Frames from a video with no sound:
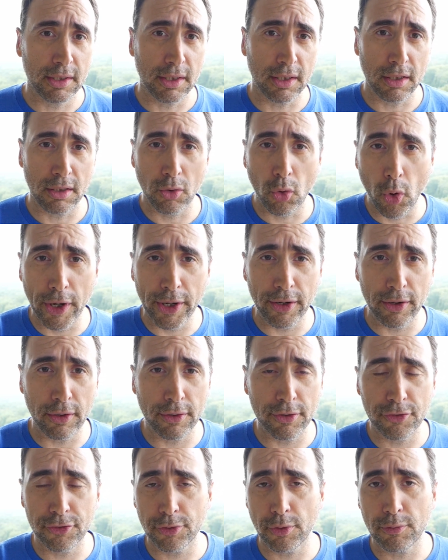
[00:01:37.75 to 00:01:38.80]
a lawyer
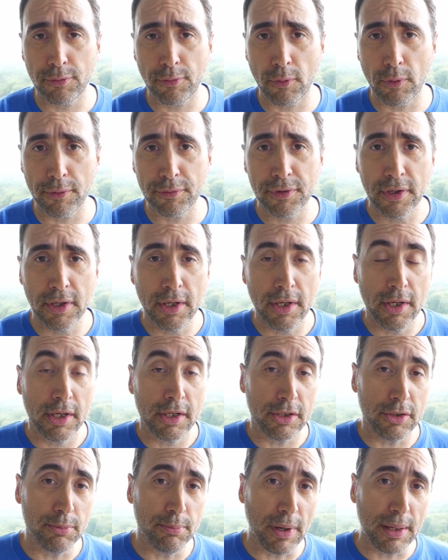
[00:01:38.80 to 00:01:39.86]
and so forth,
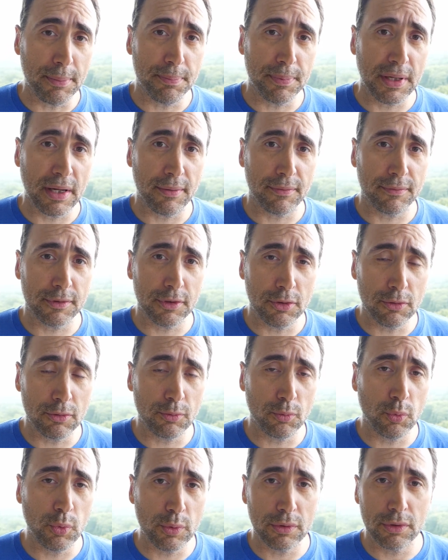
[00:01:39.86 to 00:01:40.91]
you might be out you